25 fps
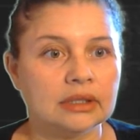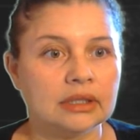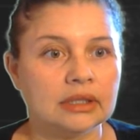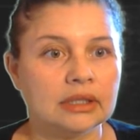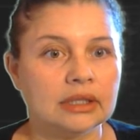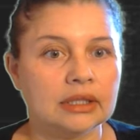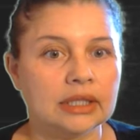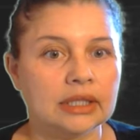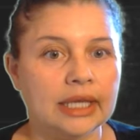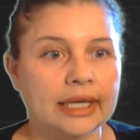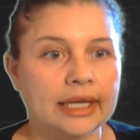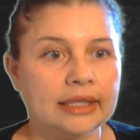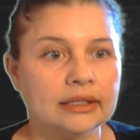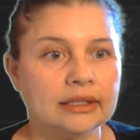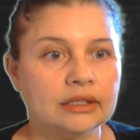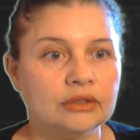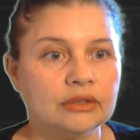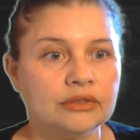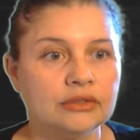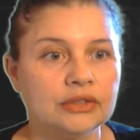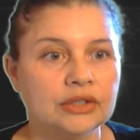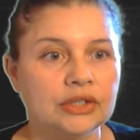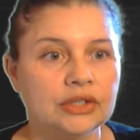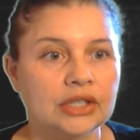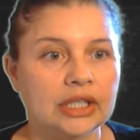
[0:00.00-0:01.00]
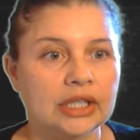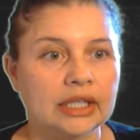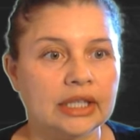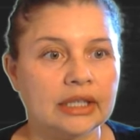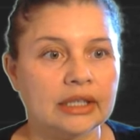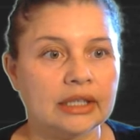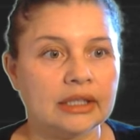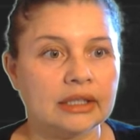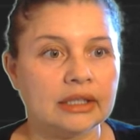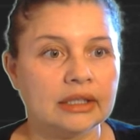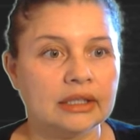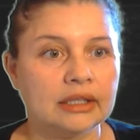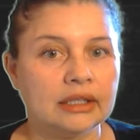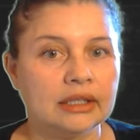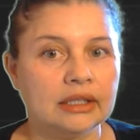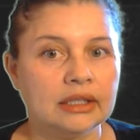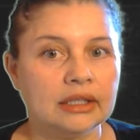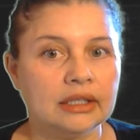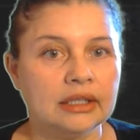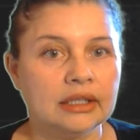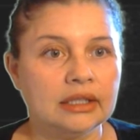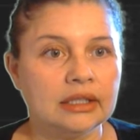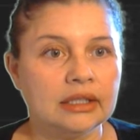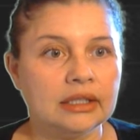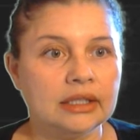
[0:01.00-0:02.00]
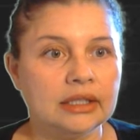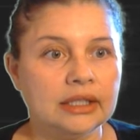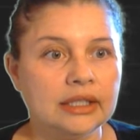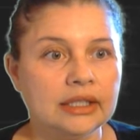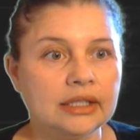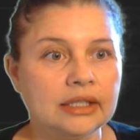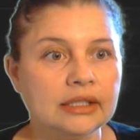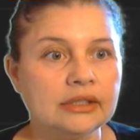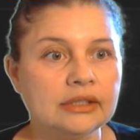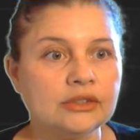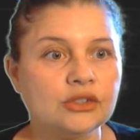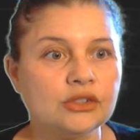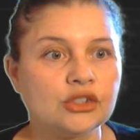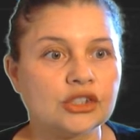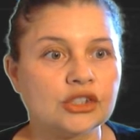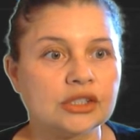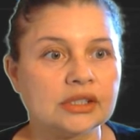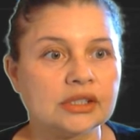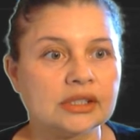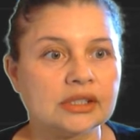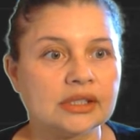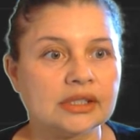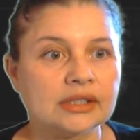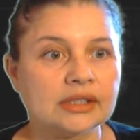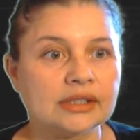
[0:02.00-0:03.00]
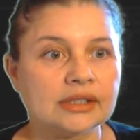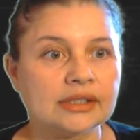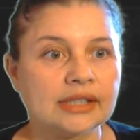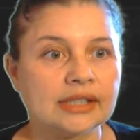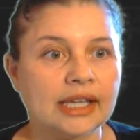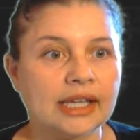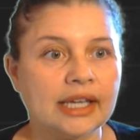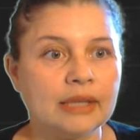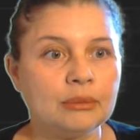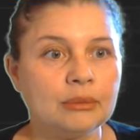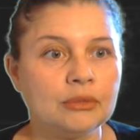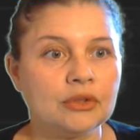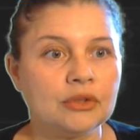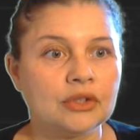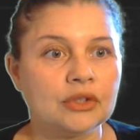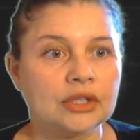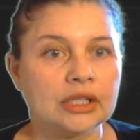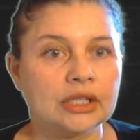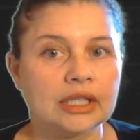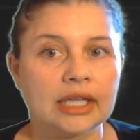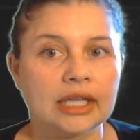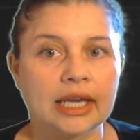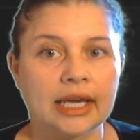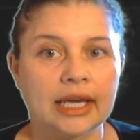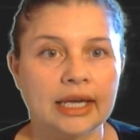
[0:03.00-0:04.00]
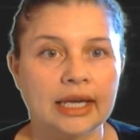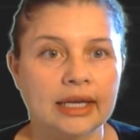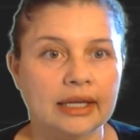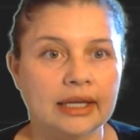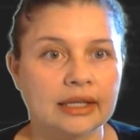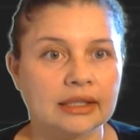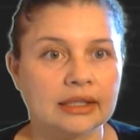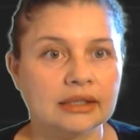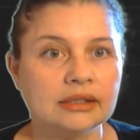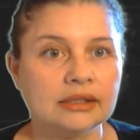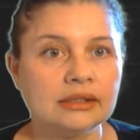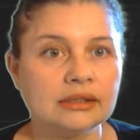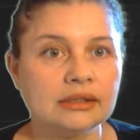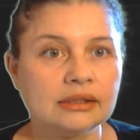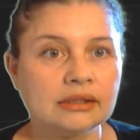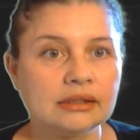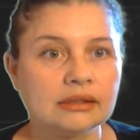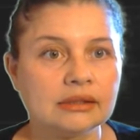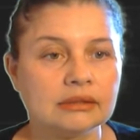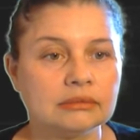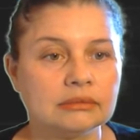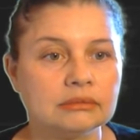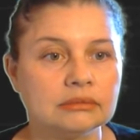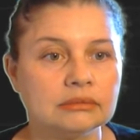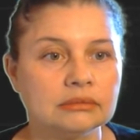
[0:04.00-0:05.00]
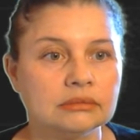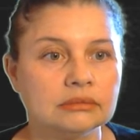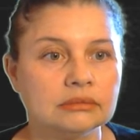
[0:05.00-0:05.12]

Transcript: that over there is just the same thing as